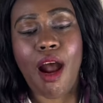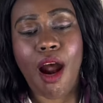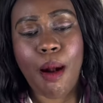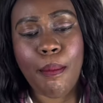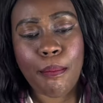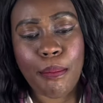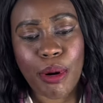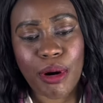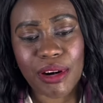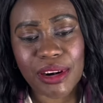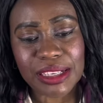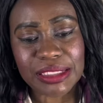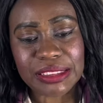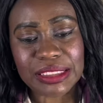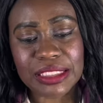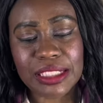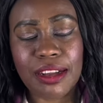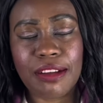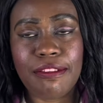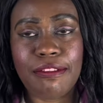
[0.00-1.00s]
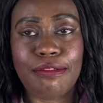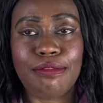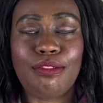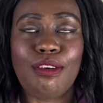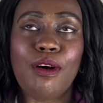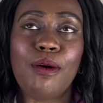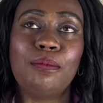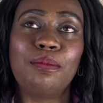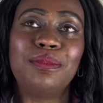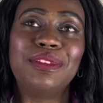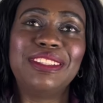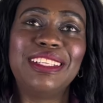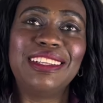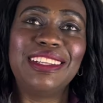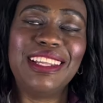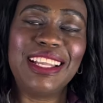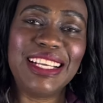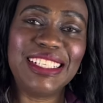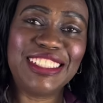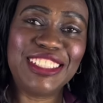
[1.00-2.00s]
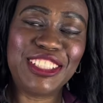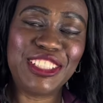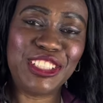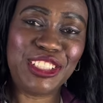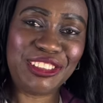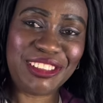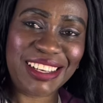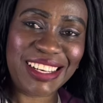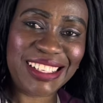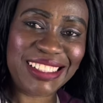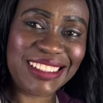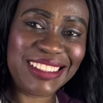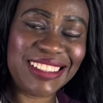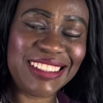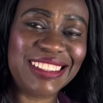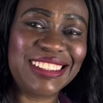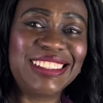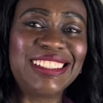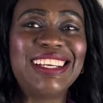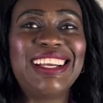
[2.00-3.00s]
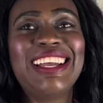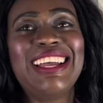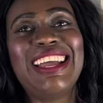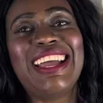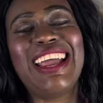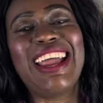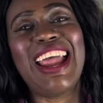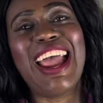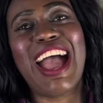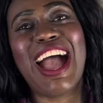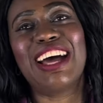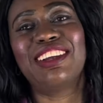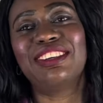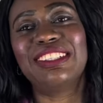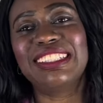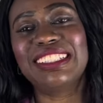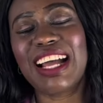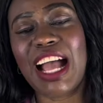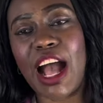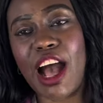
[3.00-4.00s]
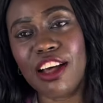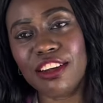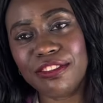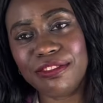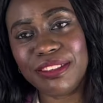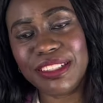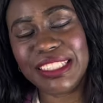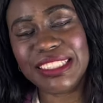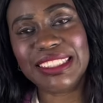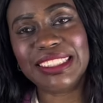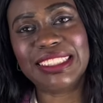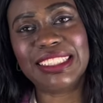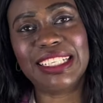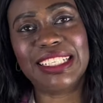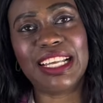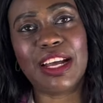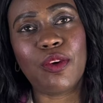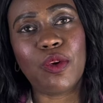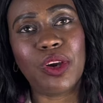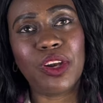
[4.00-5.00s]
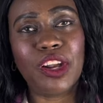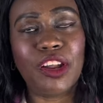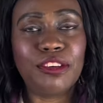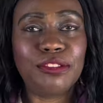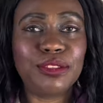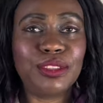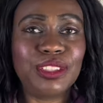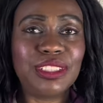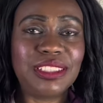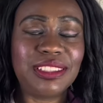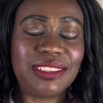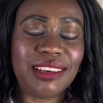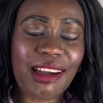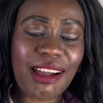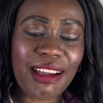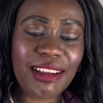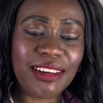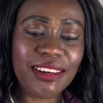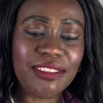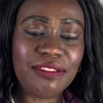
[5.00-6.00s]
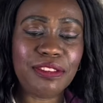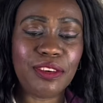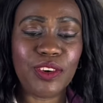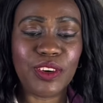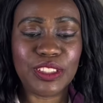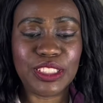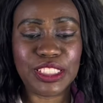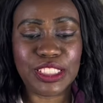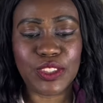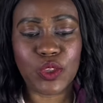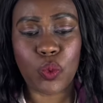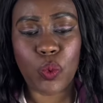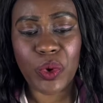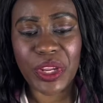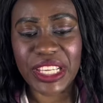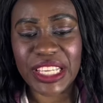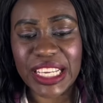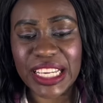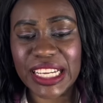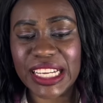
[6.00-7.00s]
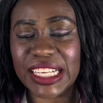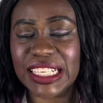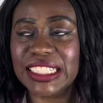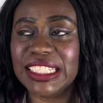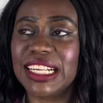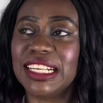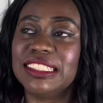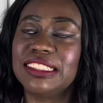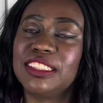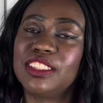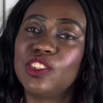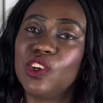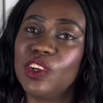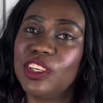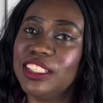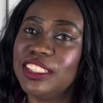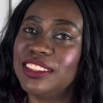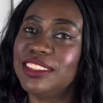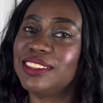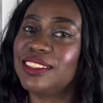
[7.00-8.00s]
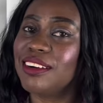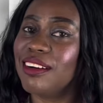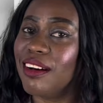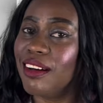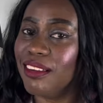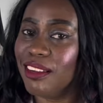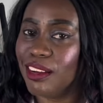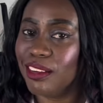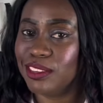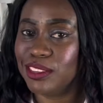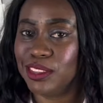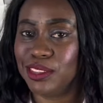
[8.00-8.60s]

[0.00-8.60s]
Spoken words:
Apart from the lace dress, another outfit that I would love to style for this weekend are solid color